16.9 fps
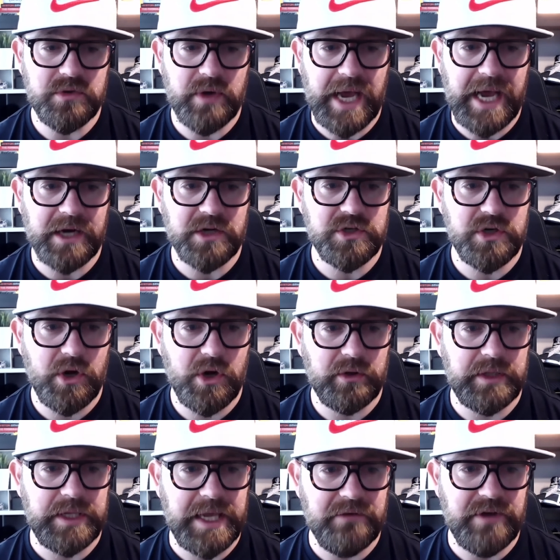to actually
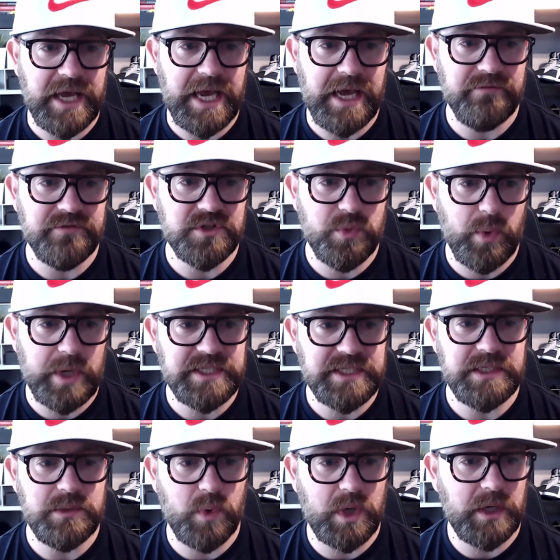only ever have
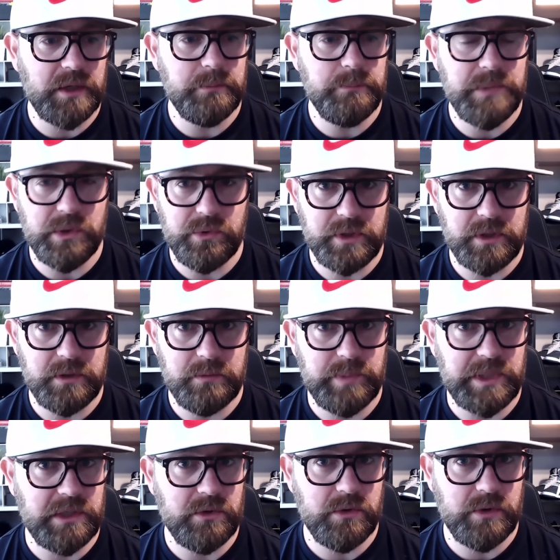21 million
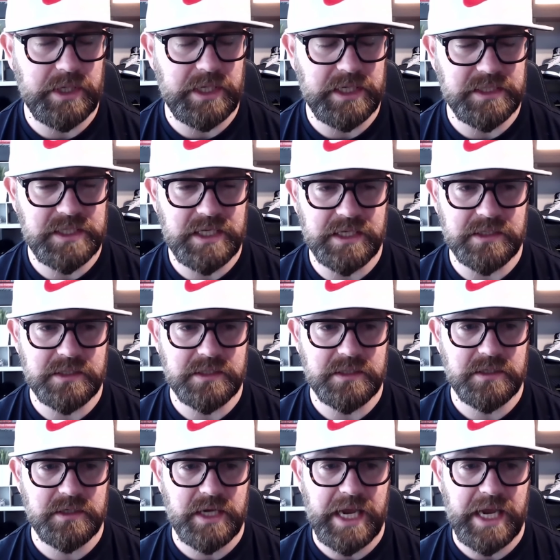Bitcoin exist.